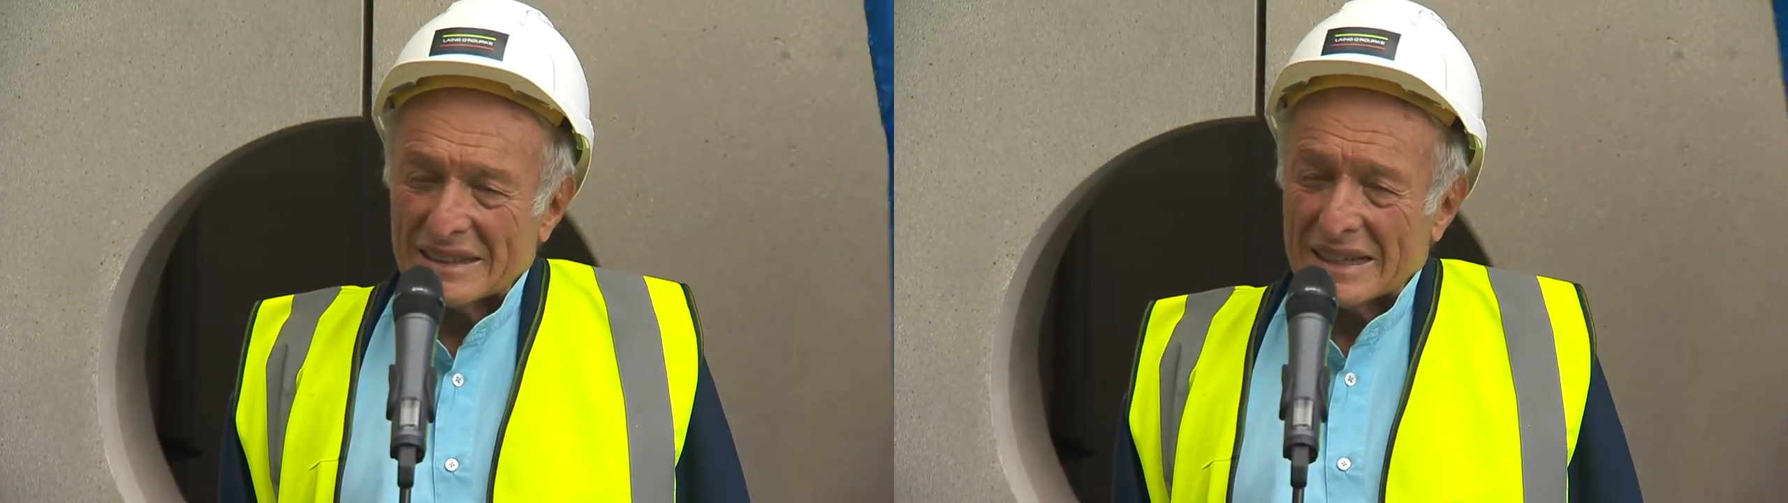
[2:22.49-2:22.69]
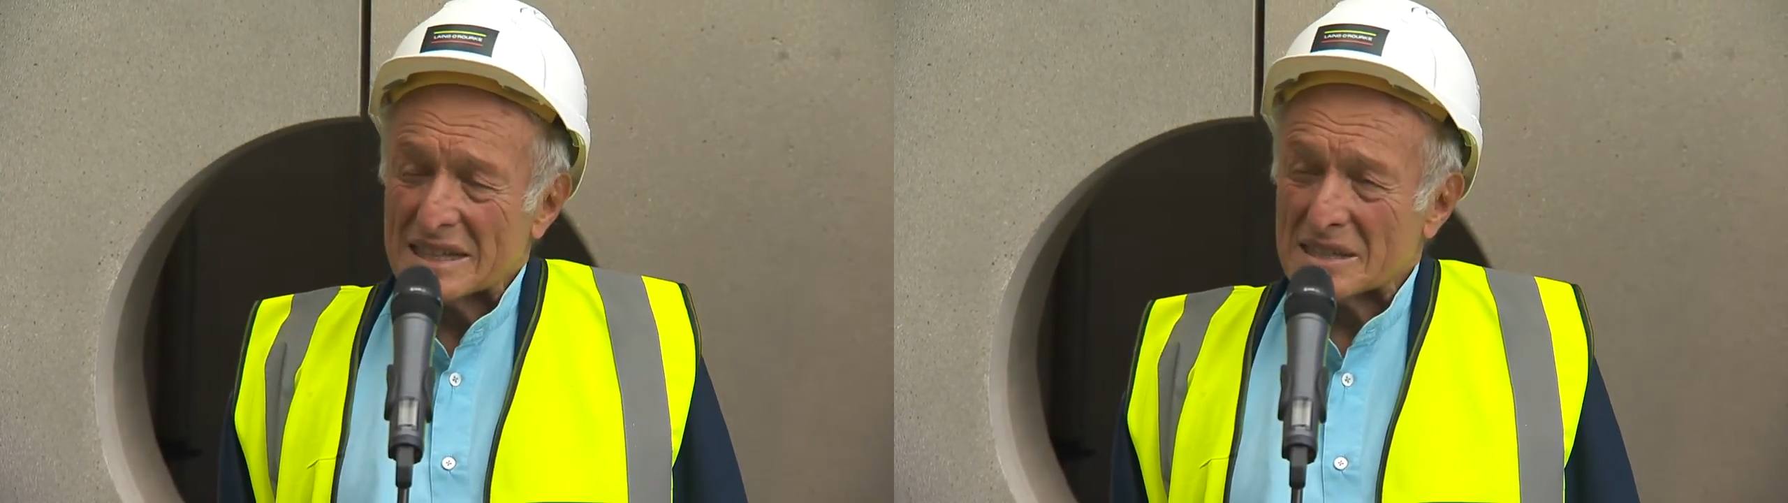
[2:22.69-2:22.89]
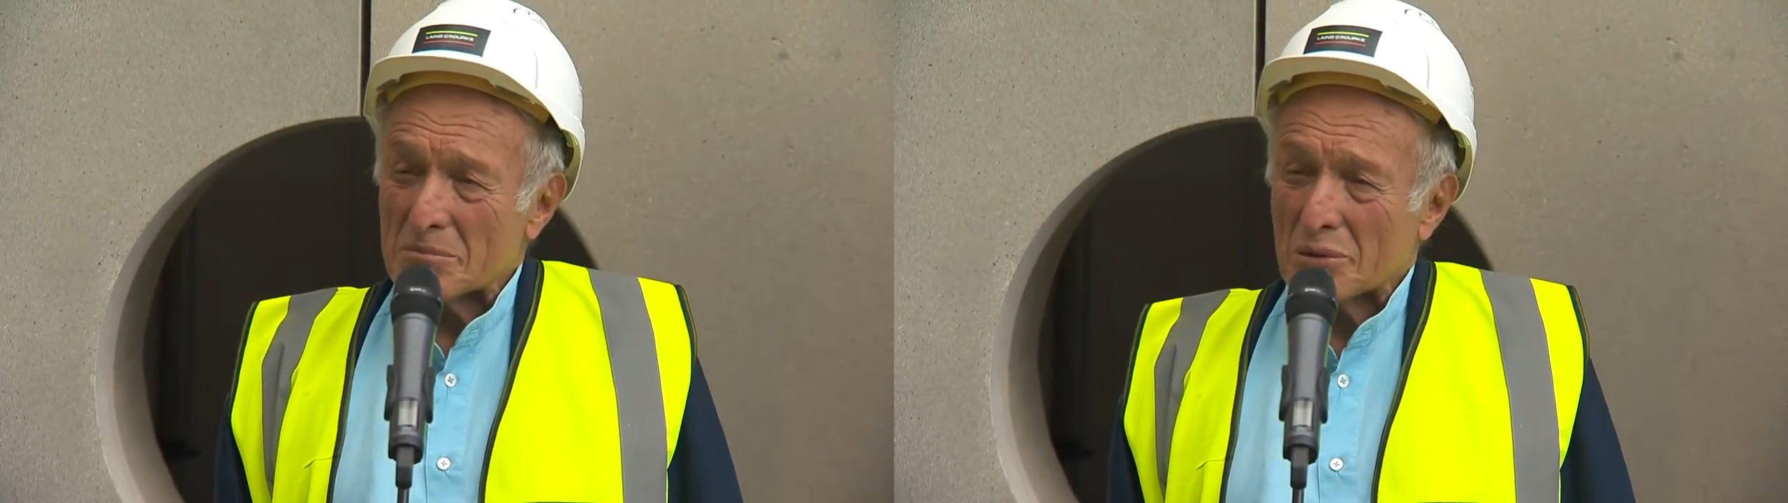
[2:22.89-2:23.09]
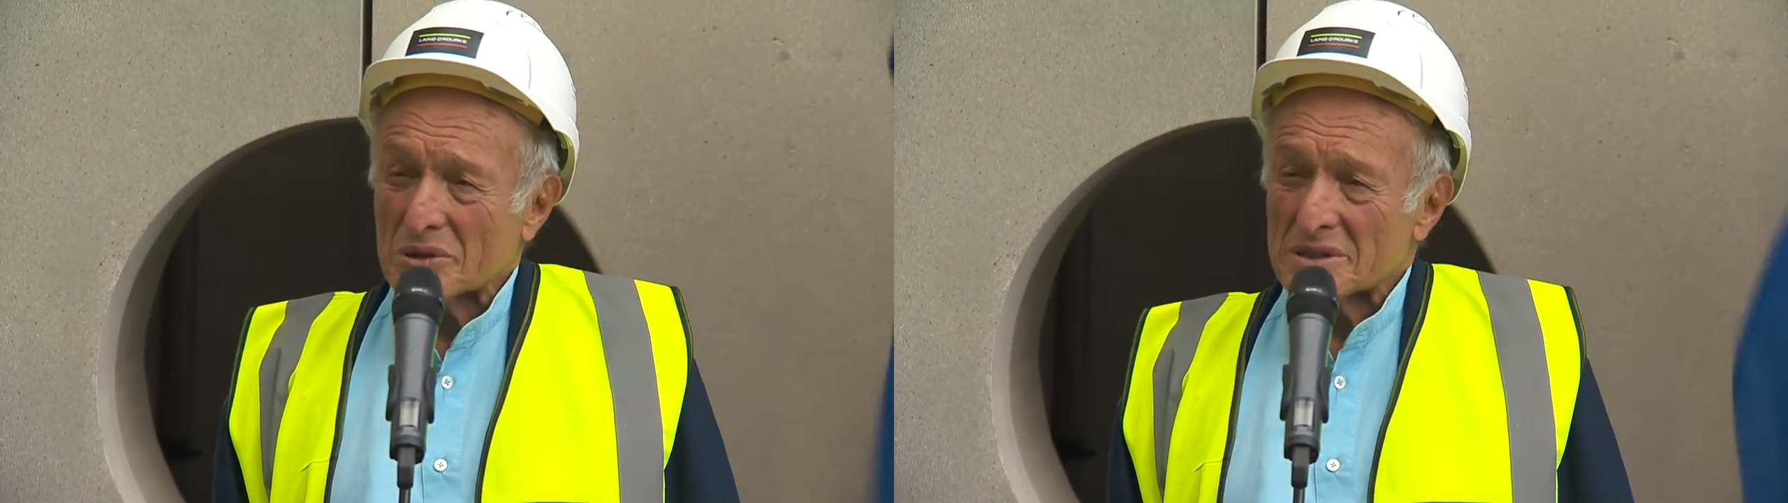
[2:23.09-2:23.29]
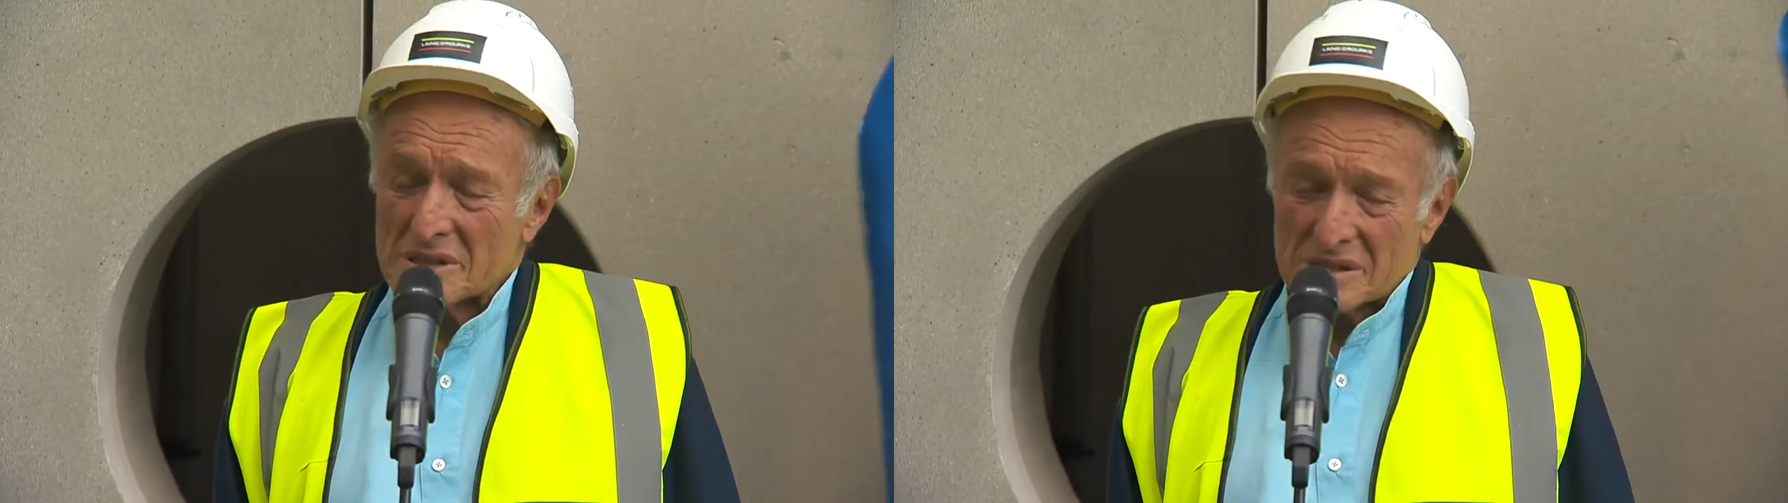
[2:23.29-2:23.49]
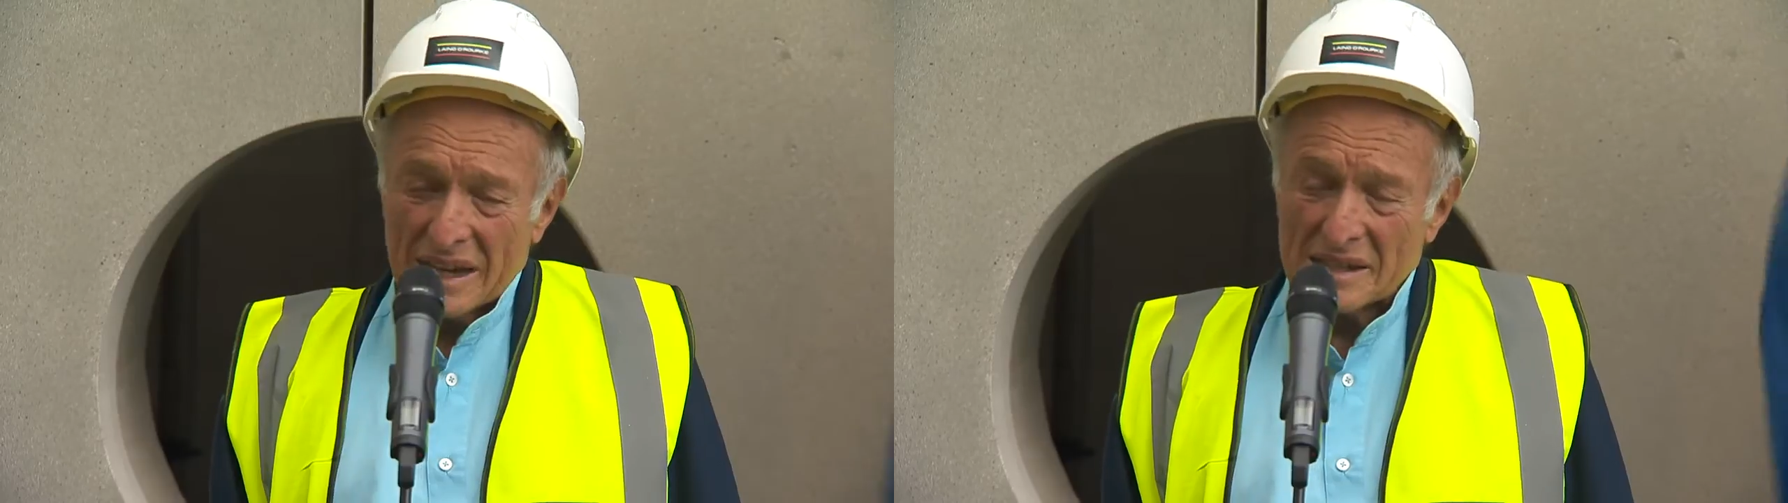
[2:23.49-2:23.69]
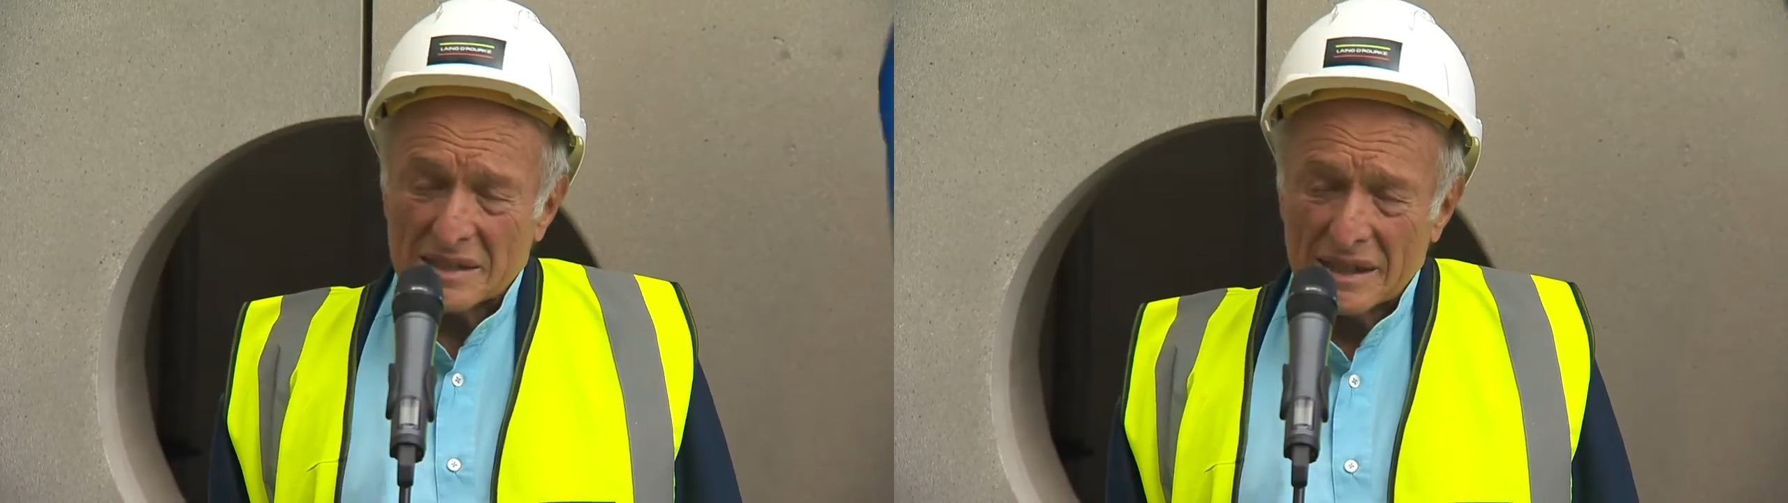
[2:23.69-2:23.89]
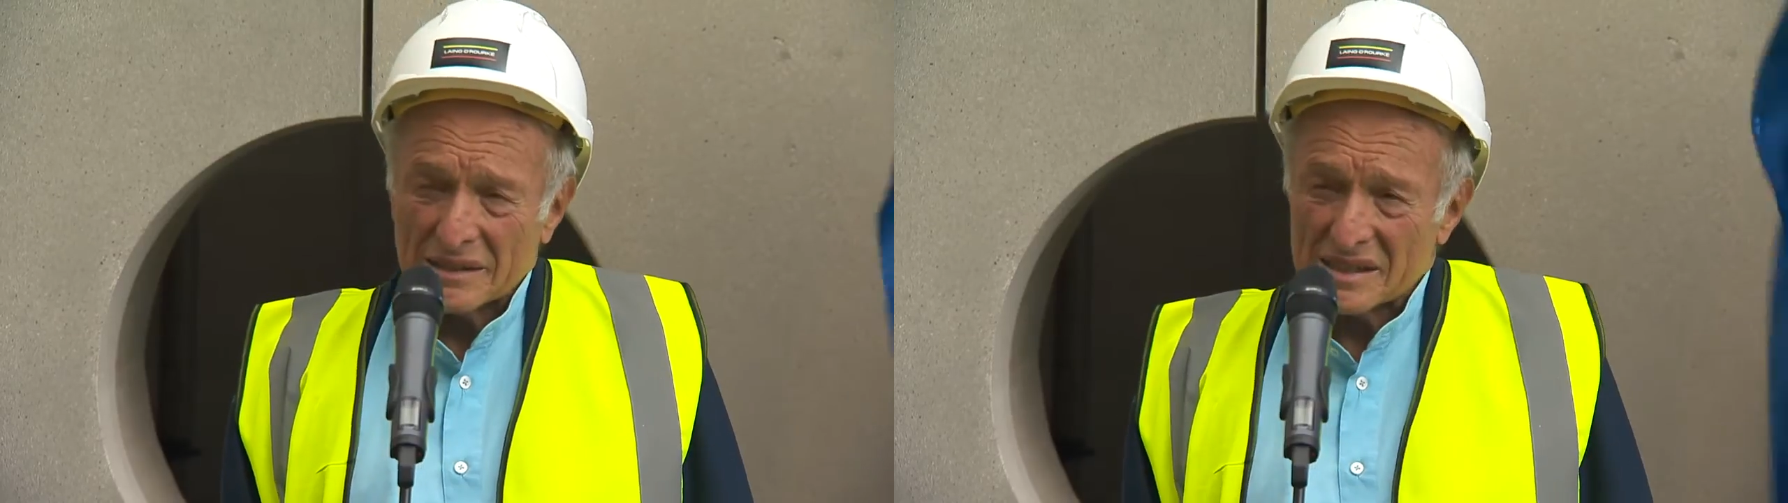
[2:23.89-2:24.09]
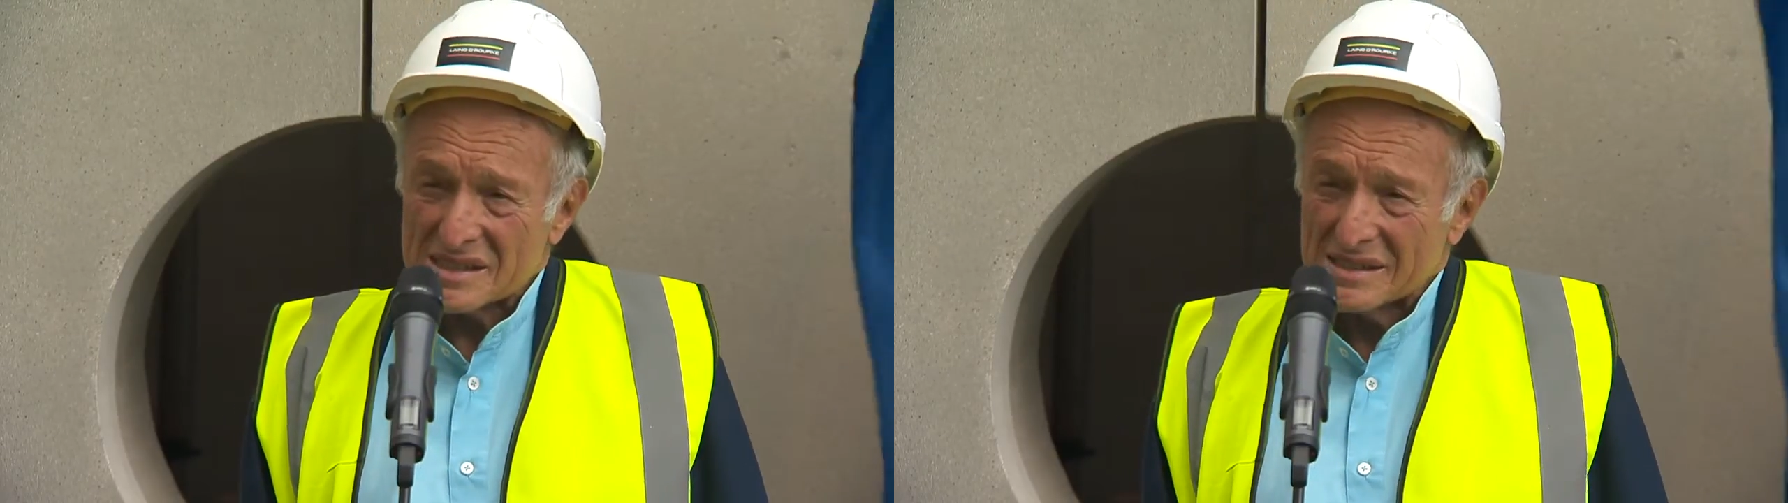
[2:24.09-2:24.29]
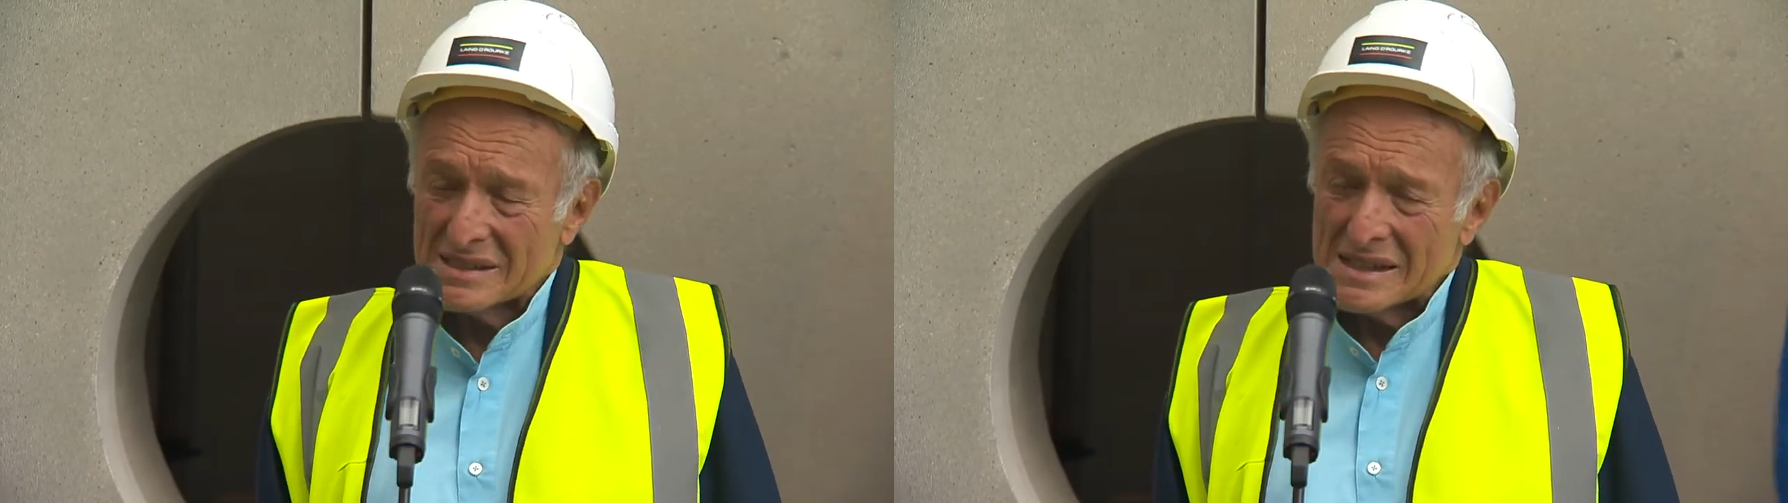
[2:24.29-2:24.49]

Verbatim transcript: its importance as an illness,